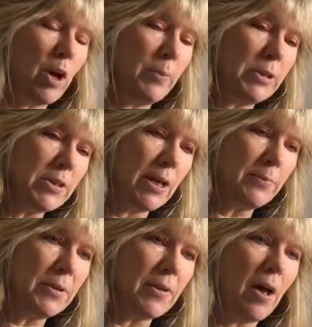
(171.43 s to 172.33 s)
coming, take
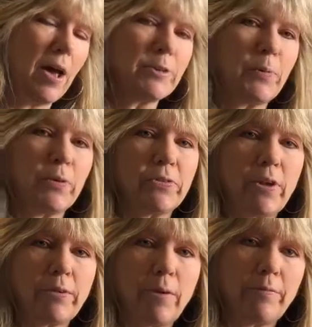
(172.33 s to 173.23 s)
them to the hospitals,
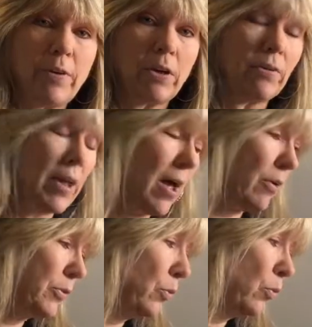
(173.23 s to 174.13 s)
let them figure it out.